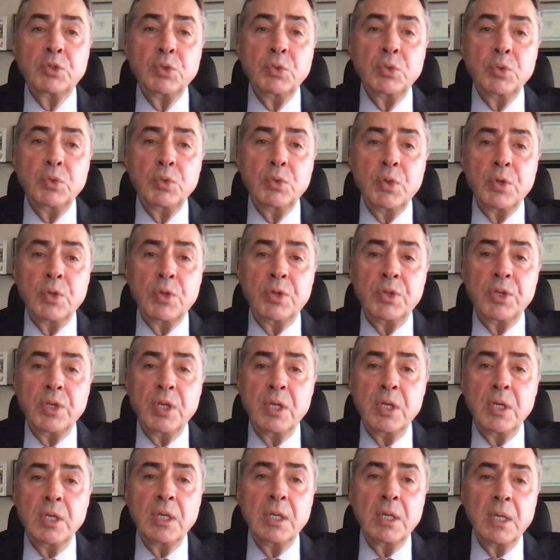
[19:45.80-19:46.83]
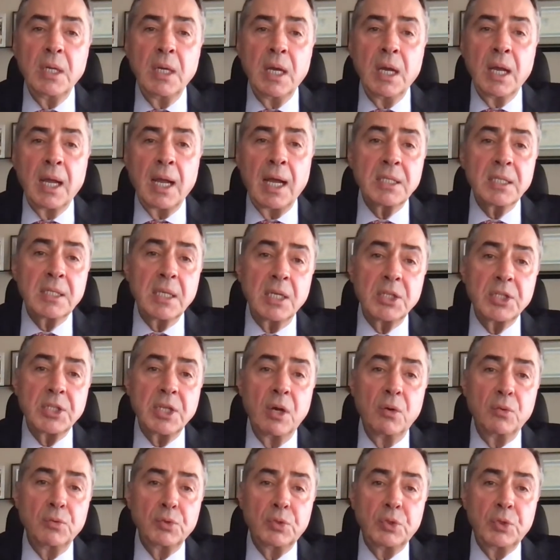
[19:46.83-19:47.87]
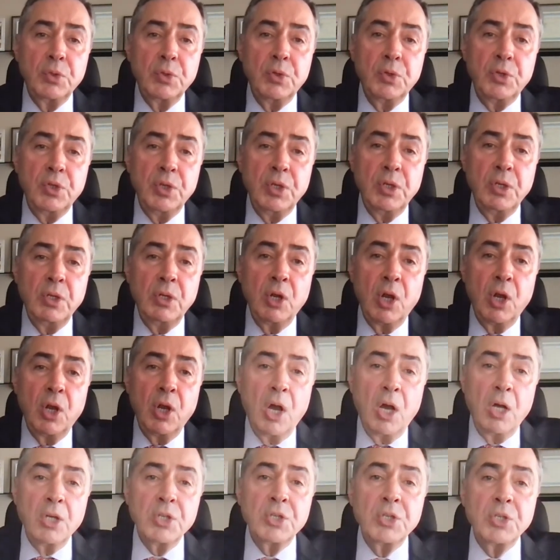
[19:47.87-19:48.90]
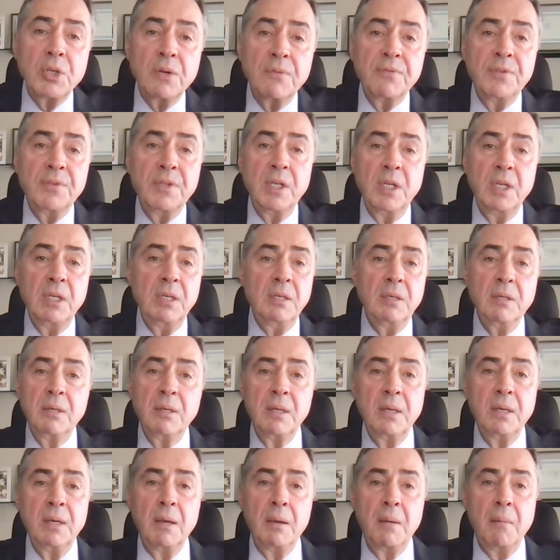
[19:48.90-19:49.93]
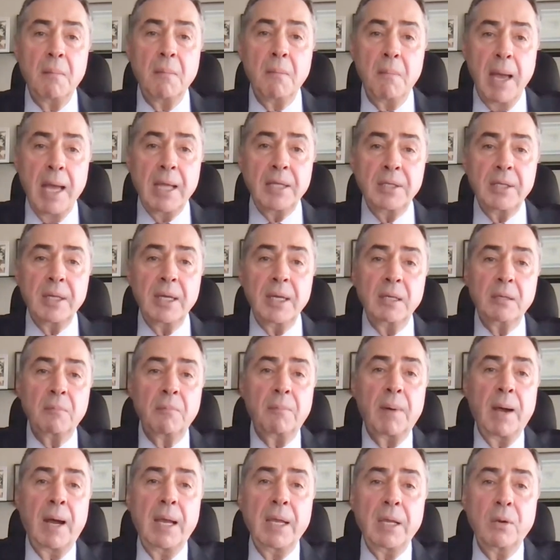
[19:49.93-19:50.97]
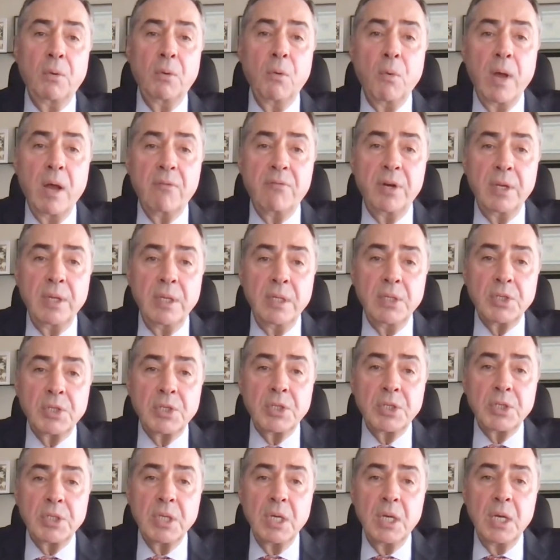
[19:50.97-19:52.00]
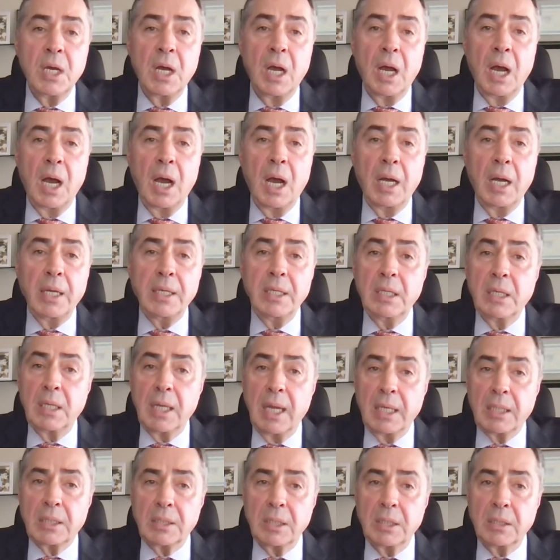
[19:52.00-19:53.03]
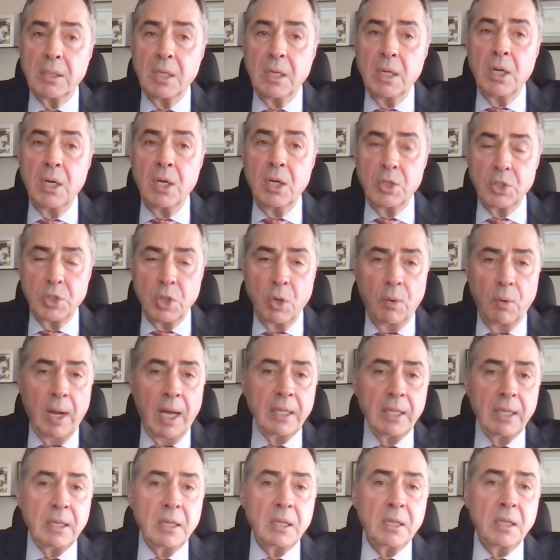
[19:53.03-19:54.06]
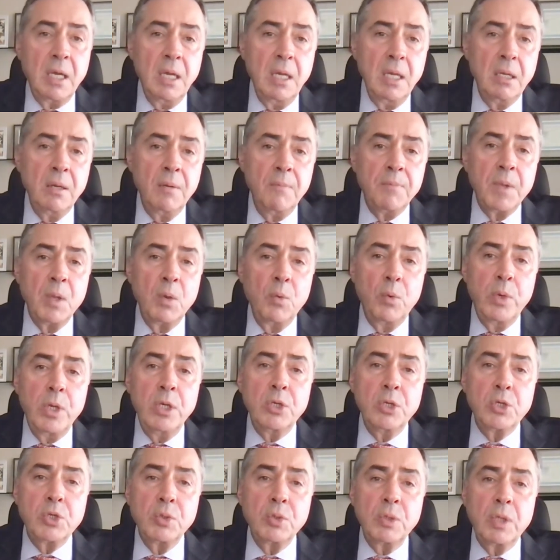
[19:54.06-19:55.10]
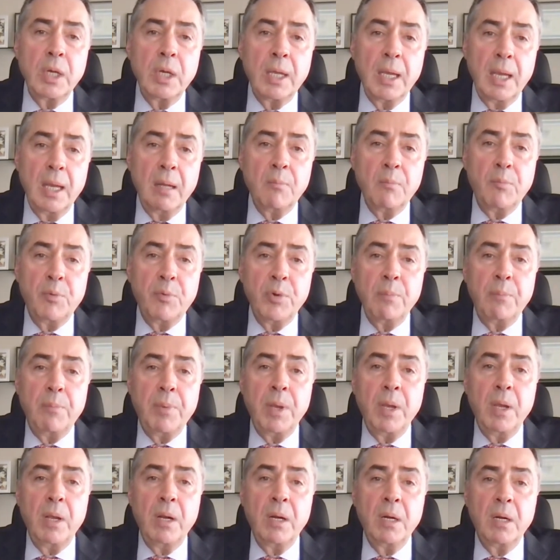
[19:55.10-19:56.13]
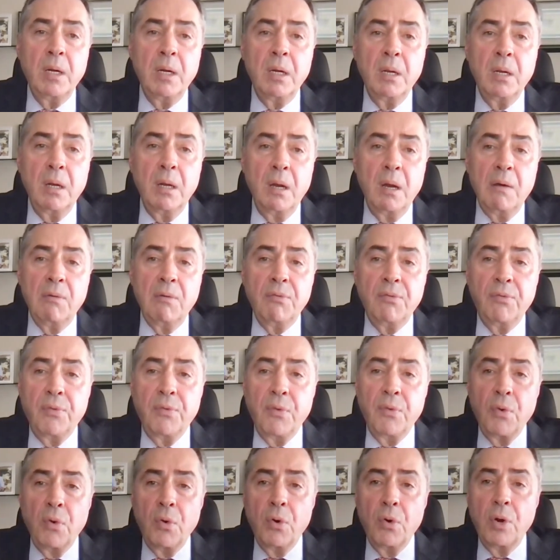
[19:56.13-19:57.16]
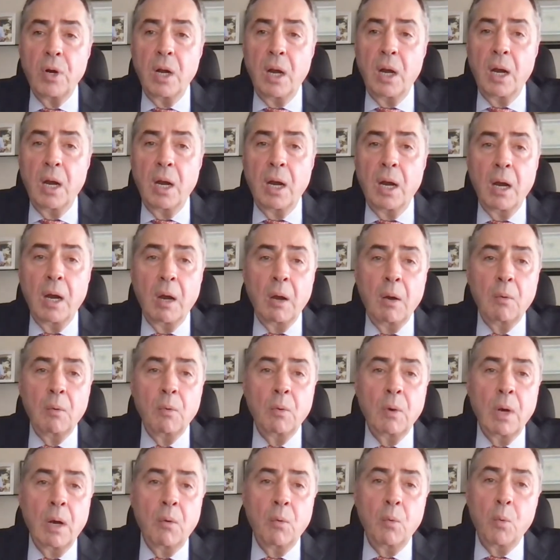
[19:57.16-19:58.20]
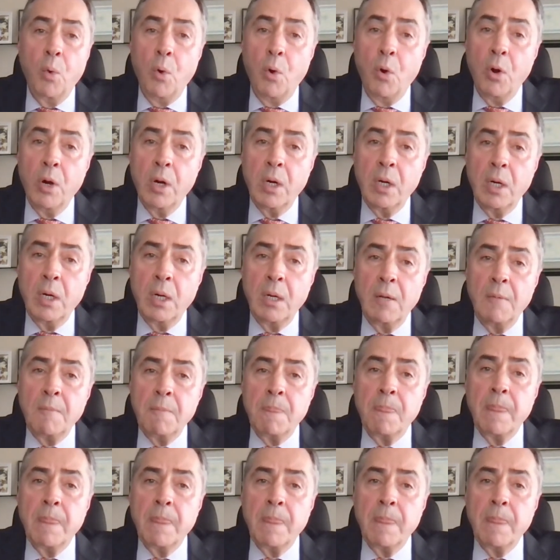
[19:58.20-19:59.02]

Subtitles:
to the cassação, to the loss of the mandate by whoever is elected. So I think we should again prepare for a war,